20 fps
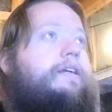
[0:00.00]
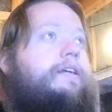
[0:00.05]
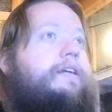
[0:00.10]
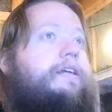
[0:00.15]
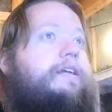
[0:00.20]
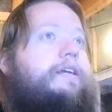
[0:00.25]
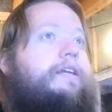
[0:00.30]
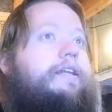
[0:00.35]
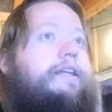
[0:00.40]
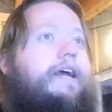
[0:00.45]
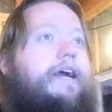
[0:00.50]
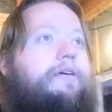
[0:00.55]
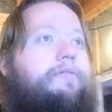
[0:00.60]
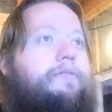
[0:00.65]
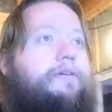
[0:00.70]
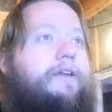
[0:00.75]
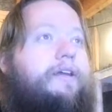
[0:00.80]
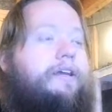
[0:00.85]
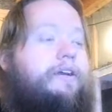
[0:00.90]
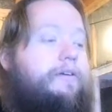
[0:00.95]
Now we're
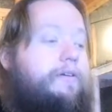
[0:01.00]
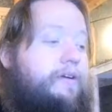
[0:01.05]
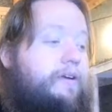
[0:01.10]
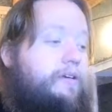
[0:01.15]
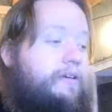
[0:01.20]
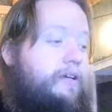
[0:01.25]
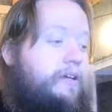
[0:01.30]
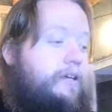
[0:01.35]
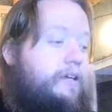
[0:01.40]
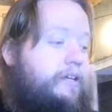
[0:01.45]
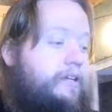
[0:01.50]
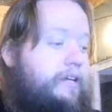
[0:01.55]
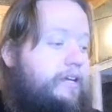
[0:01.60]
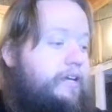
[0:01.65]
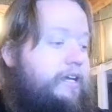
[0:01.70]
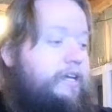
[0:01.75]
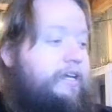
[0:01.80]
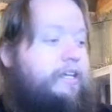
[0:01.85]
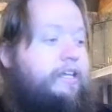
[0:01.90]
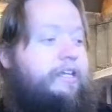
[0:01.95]
going to go ahead
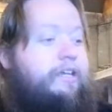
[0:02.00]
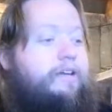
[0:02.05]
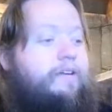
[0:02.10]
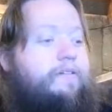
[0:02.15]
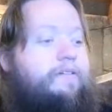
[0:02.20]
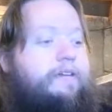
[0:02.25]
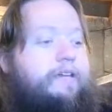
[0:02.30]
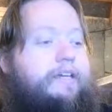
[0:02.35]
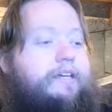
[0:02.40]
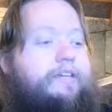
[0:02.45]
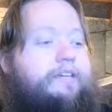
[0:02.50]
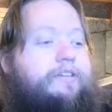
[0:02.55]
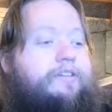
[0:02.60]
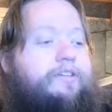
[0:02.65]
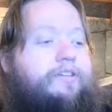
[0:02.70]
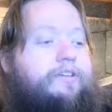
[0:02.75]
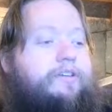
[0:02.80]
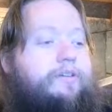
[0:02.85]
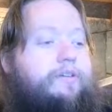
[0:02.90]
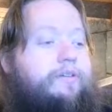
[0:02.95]
and go
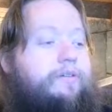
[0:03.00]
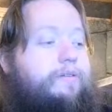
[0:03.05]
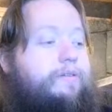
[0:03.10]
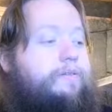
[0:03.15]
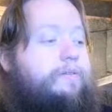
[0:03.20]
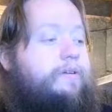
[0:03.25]
into